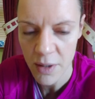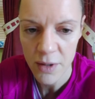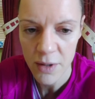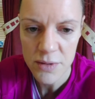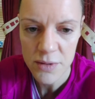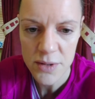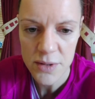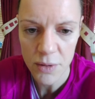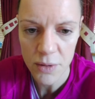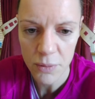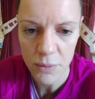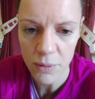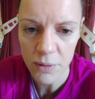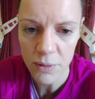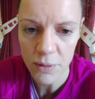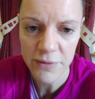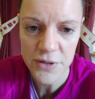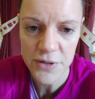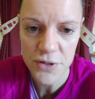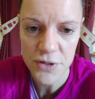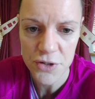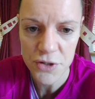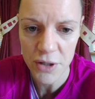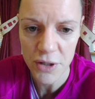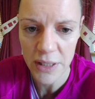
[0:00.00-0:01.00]
So all of
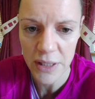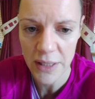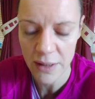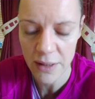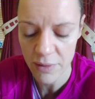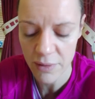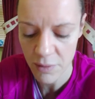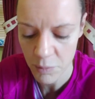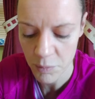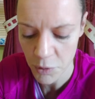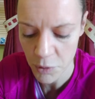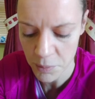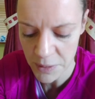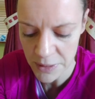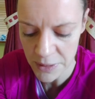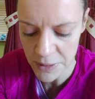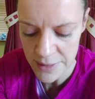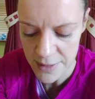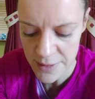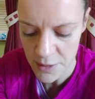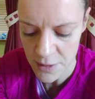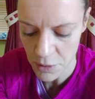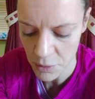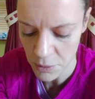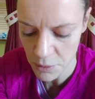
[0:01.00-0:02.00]
us are training at the moment,
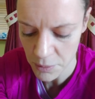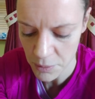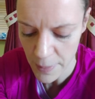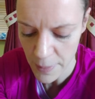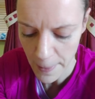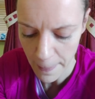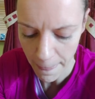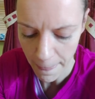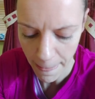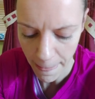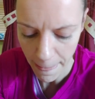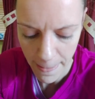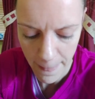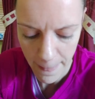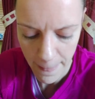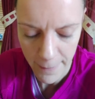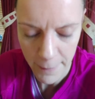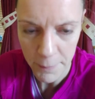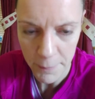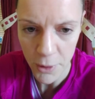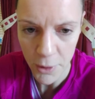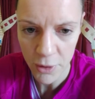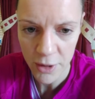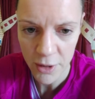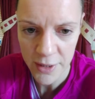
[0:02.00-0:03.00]
so
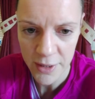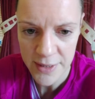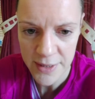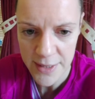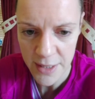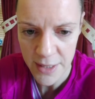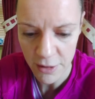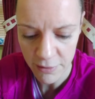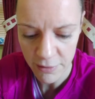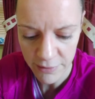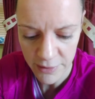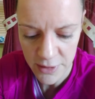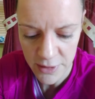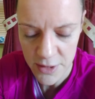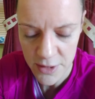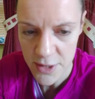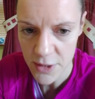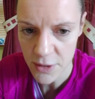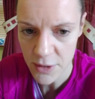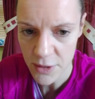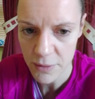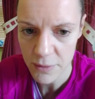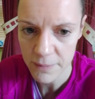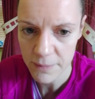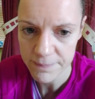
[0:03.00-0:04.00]
I'm not going to delve
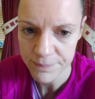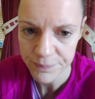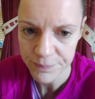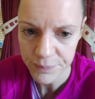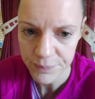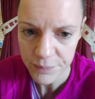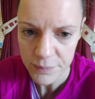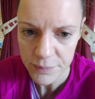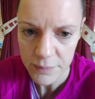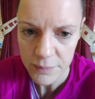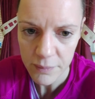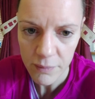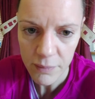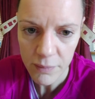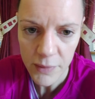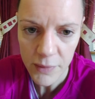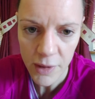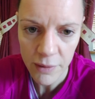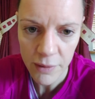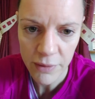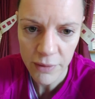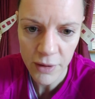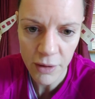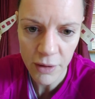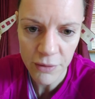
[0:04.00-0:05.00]
into
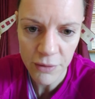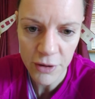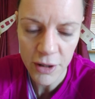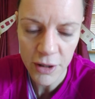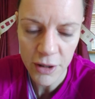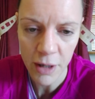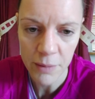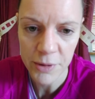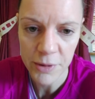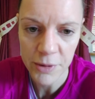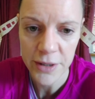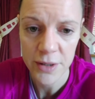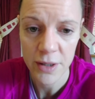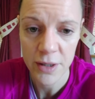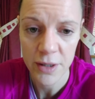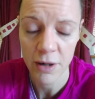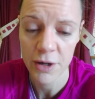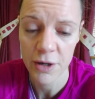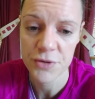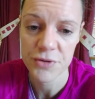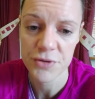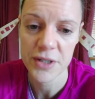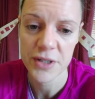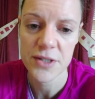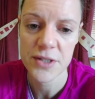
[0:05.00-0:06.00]
the other
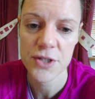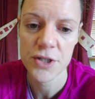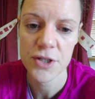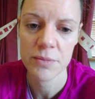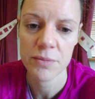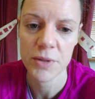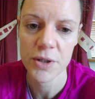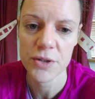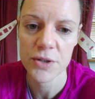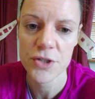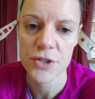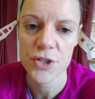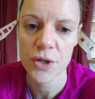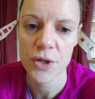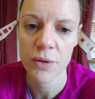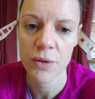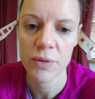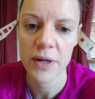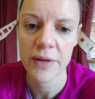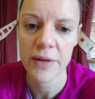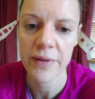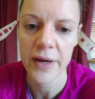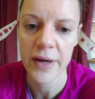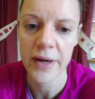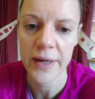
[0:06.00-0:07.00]
carbohydrates too much,
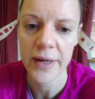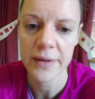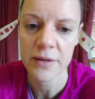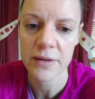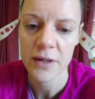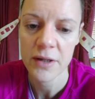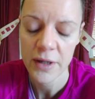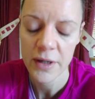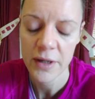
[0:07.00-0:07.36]
only that